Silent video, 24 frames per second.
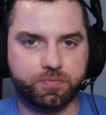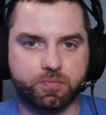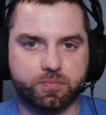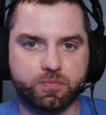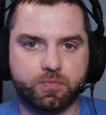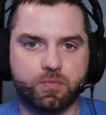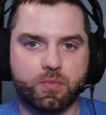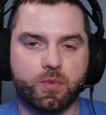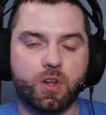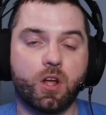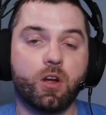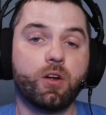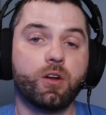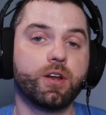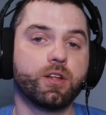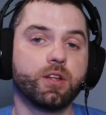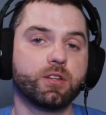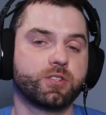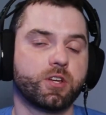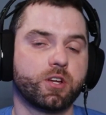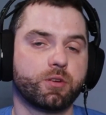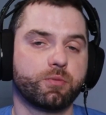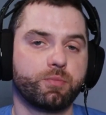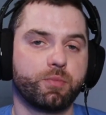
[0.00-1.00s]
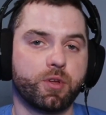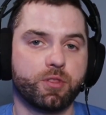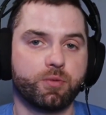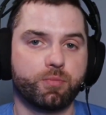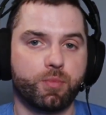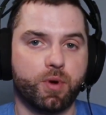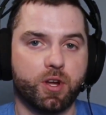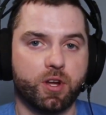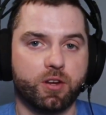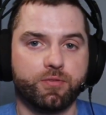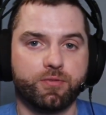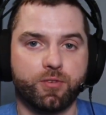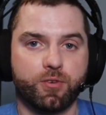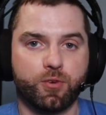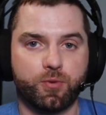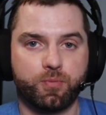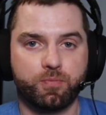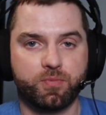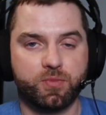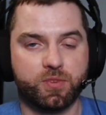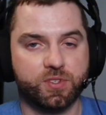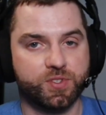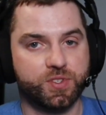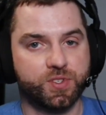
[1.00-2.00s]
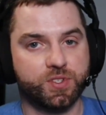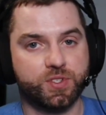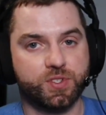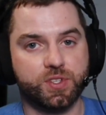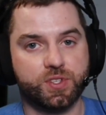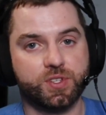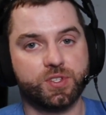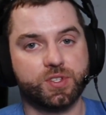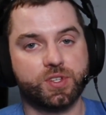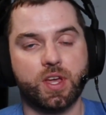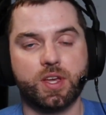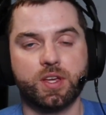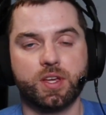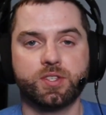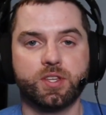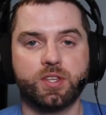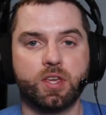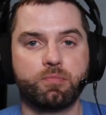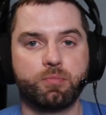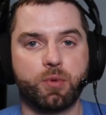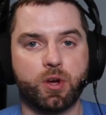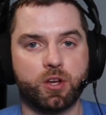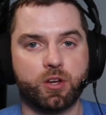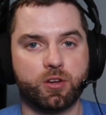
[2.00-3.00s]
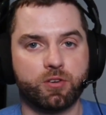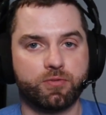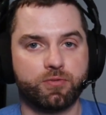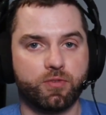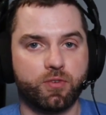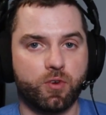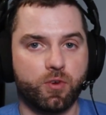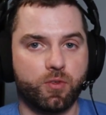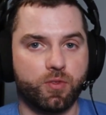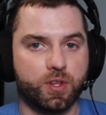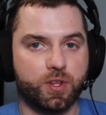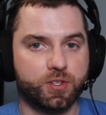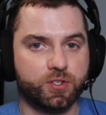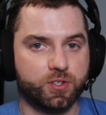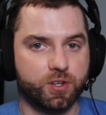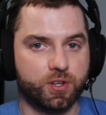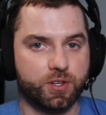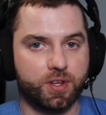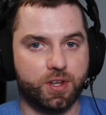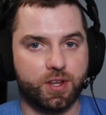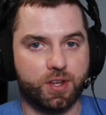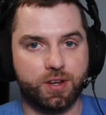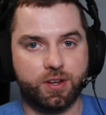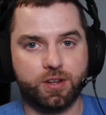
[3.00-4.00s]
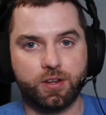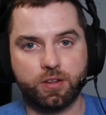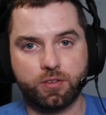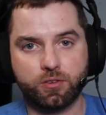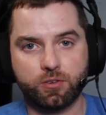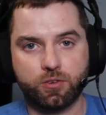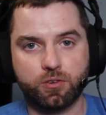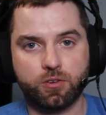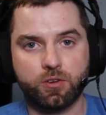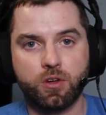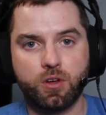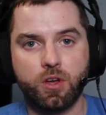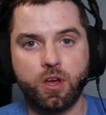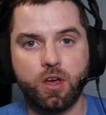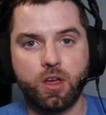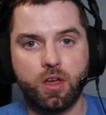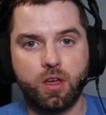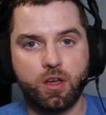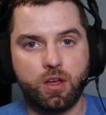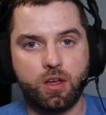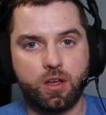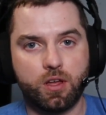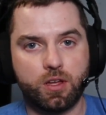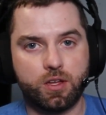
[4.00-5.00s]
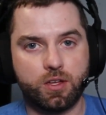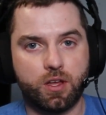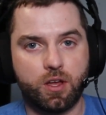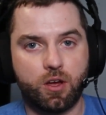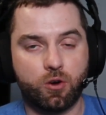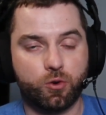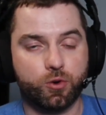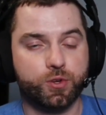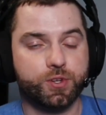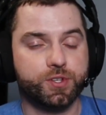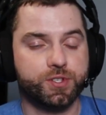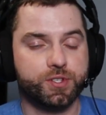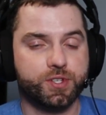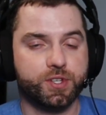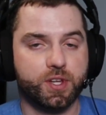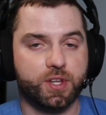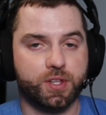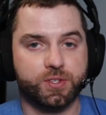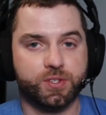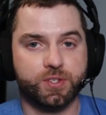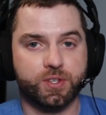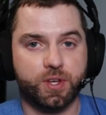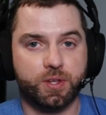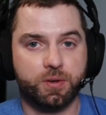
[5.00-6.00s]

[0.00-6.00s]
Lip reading: All right, now let's talk about the microphone. This is the exact same microphone that's on any other Arctis headset.